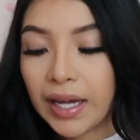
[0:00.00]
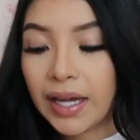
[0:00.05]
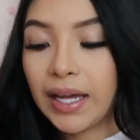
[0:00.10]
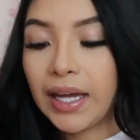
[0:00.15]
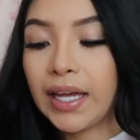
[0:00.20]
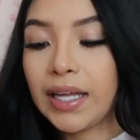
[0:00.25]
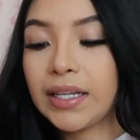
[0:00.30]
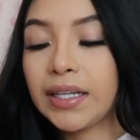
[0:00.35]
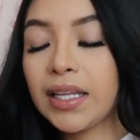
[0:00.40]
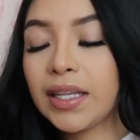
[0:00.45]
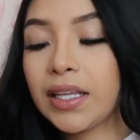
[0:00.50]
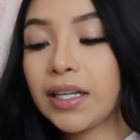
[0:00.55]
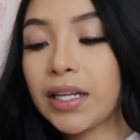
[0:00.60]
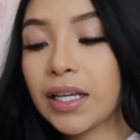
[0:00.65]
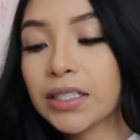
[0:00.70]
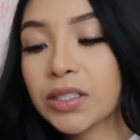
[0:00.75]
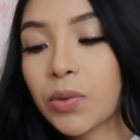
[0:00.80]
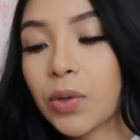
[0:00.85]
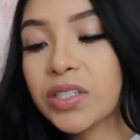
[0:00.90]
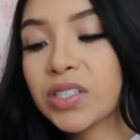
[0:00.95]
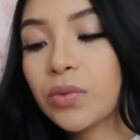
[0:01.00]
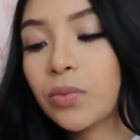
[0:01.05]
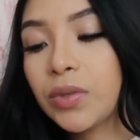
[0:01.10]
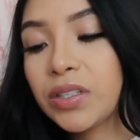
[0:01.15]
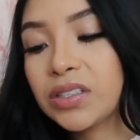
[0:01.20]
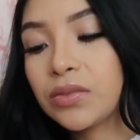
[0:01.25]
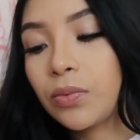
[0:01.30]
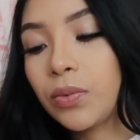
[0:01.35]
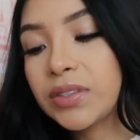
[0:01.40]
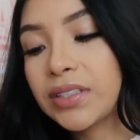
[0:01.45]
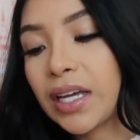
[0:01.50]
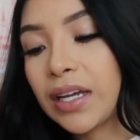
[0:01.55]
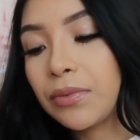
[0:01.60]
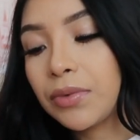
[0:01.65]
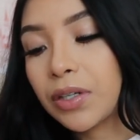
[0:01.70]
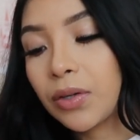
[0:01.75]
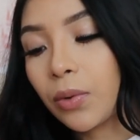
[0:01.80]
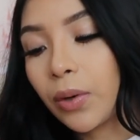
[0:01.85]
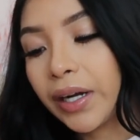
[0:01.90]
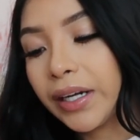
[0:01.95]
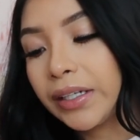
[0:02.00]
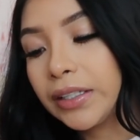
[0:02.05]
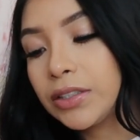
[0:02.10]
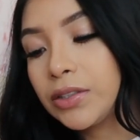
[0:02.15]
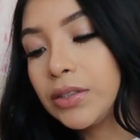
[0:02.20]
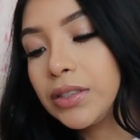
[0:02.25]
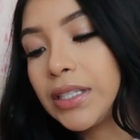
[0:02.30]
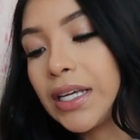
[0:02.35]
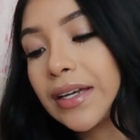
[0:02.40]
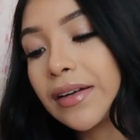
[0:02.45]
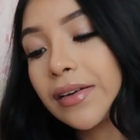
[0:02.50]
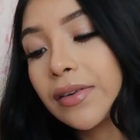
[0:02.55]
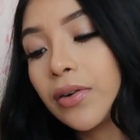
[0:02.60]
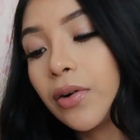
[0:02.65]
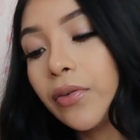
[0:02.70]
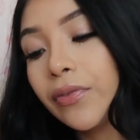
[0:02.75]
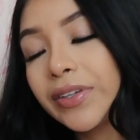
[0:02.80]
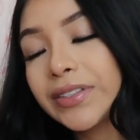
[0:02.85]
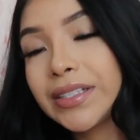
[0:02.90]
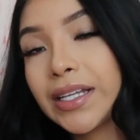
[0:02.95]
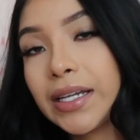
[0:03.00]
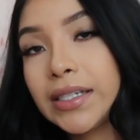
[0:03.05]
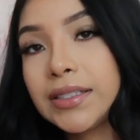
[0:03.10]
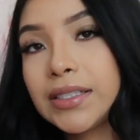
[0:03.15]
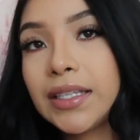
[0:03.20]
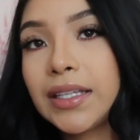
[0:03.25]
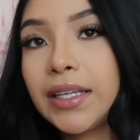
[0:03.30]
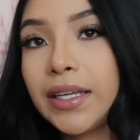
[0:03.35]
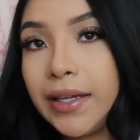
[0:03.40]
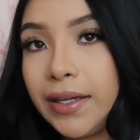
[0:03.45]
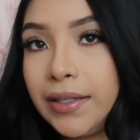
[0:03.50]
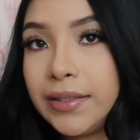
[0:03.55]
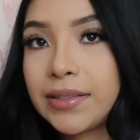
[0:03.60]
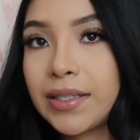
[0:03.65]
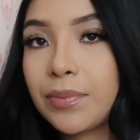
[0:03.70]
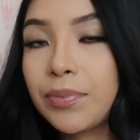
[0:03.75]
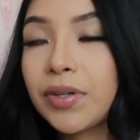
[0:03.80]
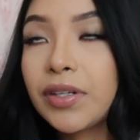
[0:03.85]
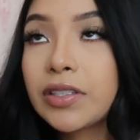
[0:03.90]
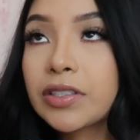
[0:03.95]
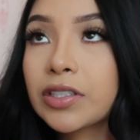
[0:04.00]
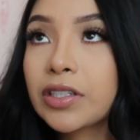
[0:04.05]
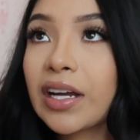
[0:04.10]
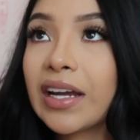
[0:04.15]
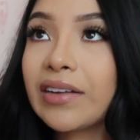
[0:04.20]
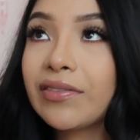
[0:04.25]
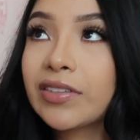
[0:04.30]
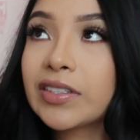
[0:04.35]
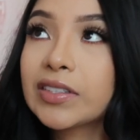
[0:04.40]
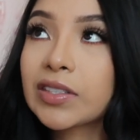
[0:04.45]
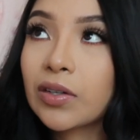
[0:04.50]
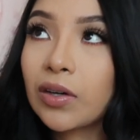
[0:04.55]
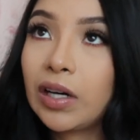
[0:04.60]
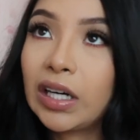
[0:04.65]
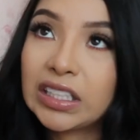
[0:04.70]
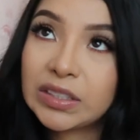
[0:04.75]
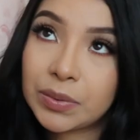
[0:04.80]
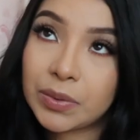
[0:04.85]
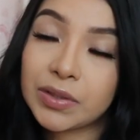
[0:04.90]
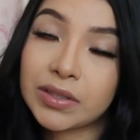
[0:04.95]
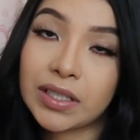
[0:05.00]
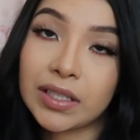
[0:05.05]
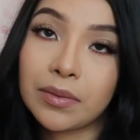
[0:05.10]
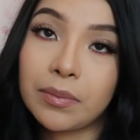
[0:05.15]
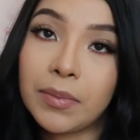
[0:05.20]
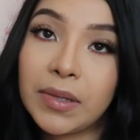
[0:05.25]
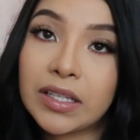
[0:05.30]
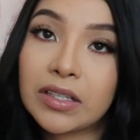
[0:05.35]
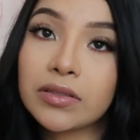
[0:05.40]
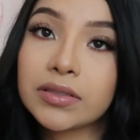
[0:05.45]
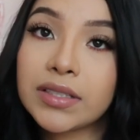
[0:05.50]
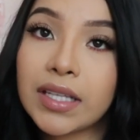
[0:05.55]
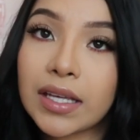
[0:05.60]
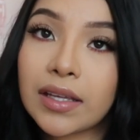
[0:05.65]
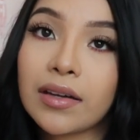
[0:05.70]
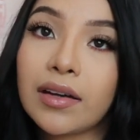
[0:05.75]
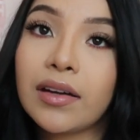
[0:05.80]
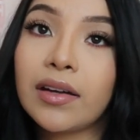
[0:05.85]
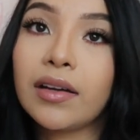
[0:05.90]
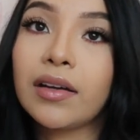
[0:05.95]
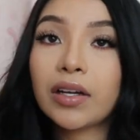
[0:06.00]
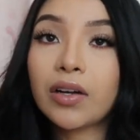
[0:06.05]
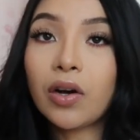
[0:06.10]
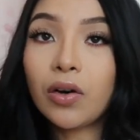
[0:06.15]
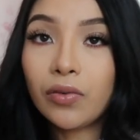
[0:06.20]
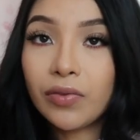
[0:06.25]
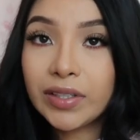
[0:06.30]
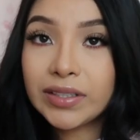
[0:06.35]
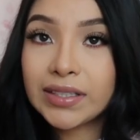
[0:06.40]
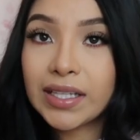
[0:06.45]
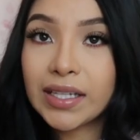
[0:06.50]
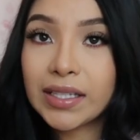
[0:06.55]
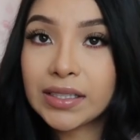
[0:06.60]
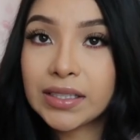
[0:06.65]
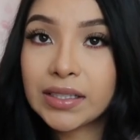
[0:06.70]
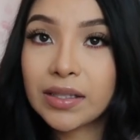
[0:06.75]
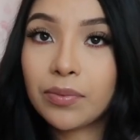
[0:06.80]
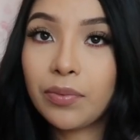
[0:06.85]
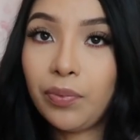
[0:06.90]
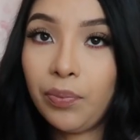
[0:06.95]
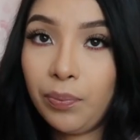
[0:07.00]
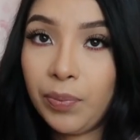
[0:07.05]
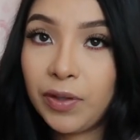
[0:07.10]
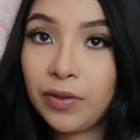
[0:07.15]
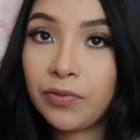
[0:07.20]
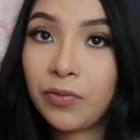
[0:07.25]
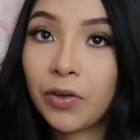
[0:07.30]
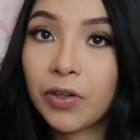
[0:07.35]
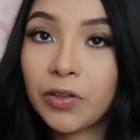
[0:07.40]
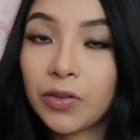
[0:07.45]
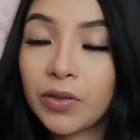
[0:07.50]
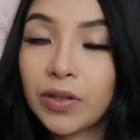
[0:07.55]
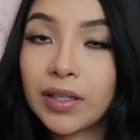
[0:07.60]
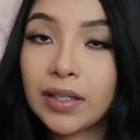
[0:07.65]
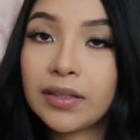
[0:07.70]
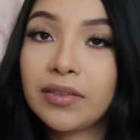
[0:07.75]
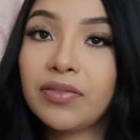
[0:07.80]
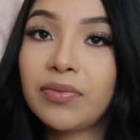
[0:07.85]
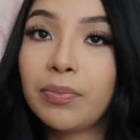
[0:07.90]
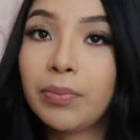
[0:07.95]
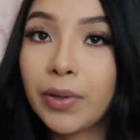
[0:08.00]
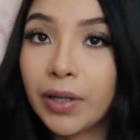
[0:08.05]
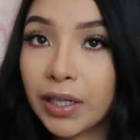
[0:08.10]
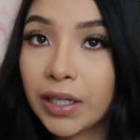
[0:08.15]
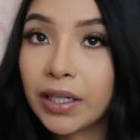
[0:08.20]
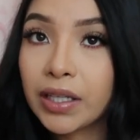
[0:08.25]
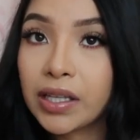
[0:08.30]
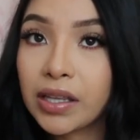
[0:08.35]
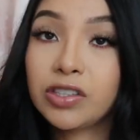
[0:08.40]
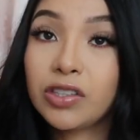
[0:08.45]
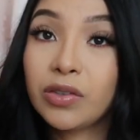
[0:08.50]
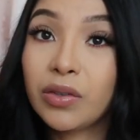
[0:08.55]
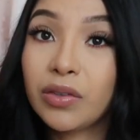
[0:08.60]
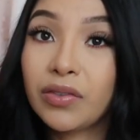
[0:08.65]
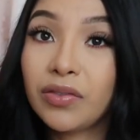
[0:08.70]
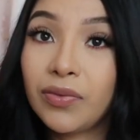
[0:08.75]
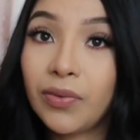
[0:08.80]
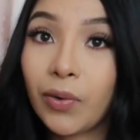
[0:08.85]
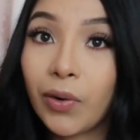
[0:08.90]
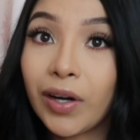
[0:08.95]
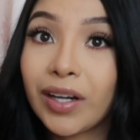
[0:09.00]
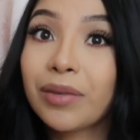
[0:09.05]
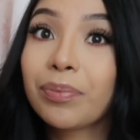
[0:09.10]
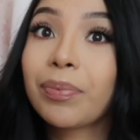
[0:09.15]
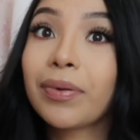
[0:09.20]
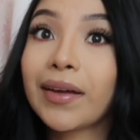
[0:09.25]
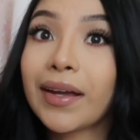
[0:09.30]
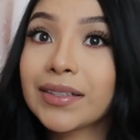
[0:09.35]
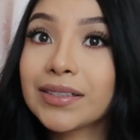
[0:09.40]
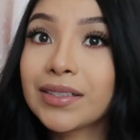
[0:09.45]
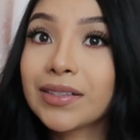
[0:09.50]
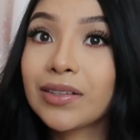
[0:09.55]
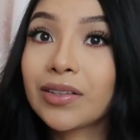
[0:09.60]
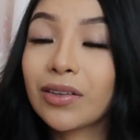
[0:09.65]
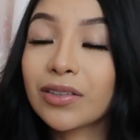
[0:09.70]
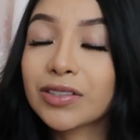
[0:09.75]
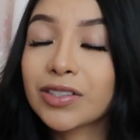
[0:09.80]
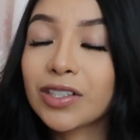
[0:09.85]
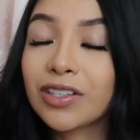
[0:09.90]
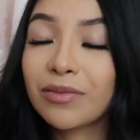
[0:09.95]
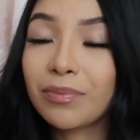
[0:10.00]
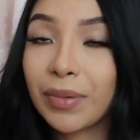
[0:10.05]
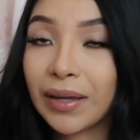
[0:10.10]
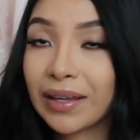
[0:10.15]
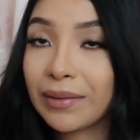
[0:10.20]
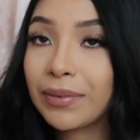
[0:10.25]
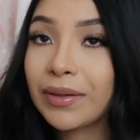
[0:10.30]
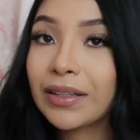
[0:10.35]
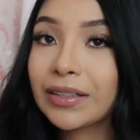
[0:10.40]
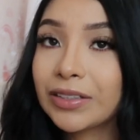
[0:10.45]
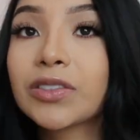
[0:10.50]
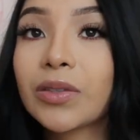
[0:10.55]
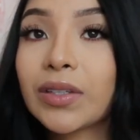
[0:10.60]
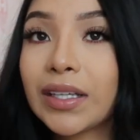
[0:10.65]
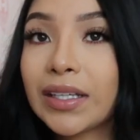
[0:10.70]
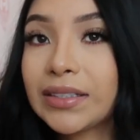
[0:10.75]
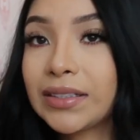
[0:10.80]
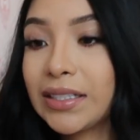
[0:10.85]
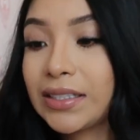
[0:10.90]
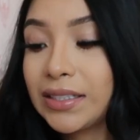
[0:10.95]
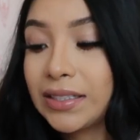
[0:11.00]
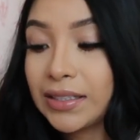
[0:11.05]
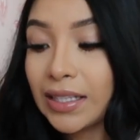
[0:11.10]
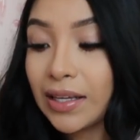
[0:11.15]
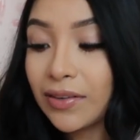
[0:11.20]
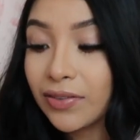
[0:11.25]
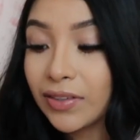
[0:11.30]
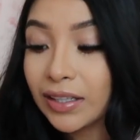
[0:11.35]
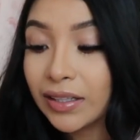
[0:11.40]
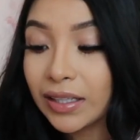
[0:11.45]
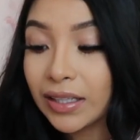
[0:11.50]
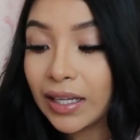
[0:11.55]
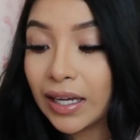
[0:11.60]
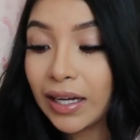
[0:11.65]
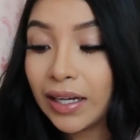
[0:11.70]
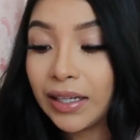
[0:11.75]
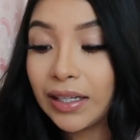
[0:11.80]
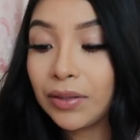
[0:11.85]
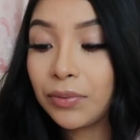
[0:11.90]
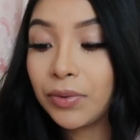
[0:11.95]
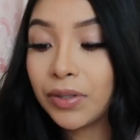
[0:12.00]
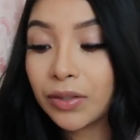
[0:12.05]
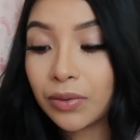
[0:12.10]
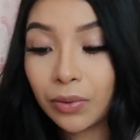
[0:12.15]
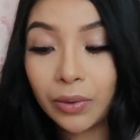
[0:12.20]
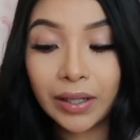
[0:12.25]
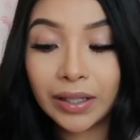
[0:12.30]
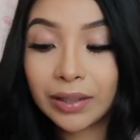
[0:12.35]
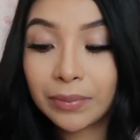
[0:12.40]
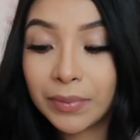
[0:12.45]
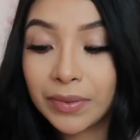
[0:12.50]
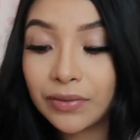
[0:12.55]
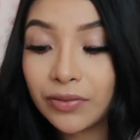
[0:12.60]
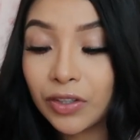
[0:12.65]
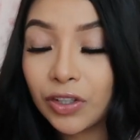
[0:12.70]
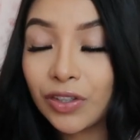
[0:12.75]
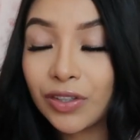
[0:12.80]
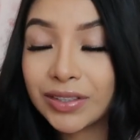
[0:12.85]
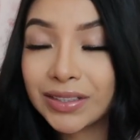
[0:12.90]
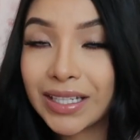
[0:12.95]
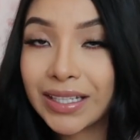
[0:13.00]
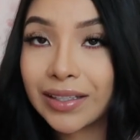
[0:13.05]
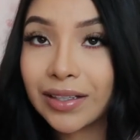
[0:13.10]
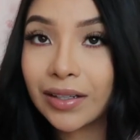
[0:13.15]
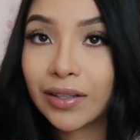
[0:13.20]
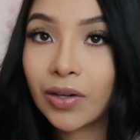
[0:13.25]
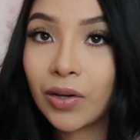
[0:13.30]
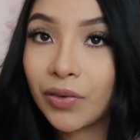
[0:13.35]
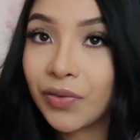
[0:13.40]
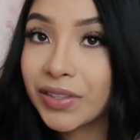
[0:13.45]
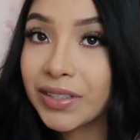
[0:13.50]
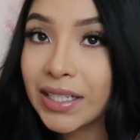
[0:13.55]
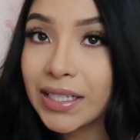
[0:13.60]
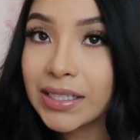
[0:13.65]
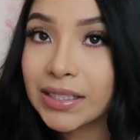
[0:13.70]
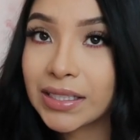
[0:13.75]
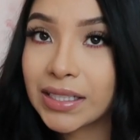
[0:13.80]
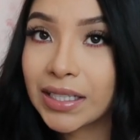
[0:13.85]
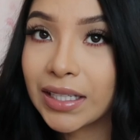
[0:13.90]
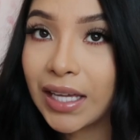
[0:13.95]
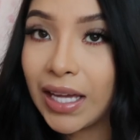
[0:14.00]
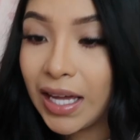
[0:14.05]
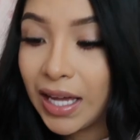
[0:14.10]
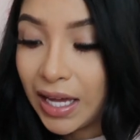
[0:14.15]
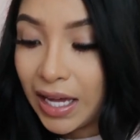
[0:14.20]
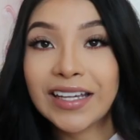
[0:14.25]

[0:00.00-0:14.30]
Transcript: And the next question was I required to take a COVID test? And yes, I'm pretty sure every single hospital is going to make you take a COVID test before you give birth to avoid passing it on to your baby. So yes, it's definitely a requirement for you to take COVID testing.